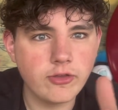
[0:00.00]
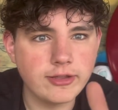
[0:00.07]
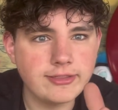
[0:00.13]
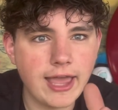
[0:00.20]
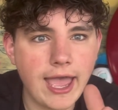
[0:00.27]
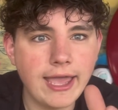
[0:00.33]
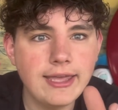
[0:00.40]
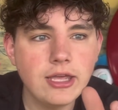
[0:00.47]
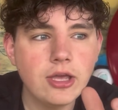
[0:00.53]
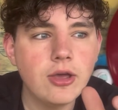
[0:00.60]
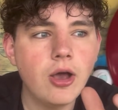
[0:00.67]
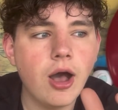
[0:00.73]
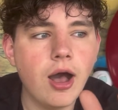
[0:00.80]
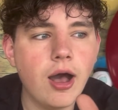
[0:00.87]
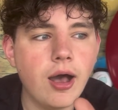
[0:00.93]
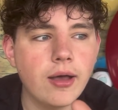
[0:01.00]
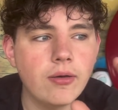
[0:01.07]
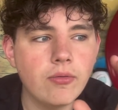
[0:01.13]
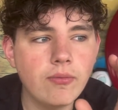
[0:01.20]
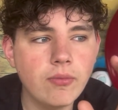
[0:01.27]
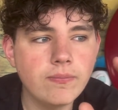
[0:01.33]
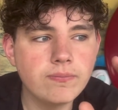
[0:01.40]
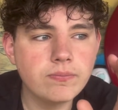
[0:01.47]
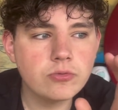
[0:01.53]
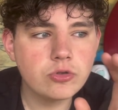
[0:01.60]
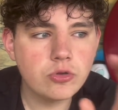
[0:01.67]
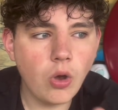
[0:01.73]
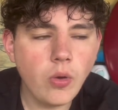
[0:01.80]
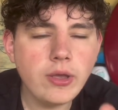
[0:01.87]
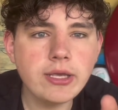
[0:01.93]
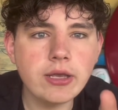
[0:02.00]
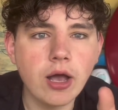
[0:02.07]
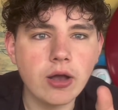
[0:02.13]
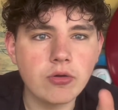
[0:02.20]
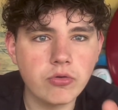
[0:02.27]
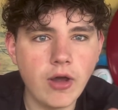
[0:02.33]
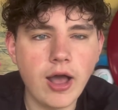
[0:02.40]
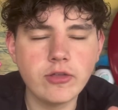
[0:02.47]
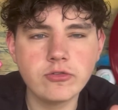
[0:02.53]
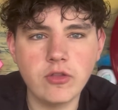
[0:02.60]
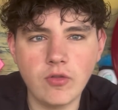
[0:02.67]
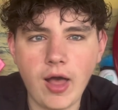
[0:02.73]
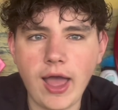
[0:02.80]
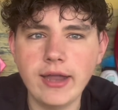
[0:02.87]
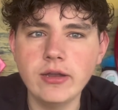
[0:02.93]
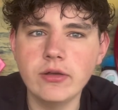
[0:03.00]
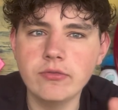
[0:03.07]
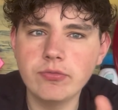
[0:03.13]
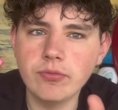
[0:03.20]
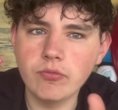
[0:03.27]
like, that, going across the line of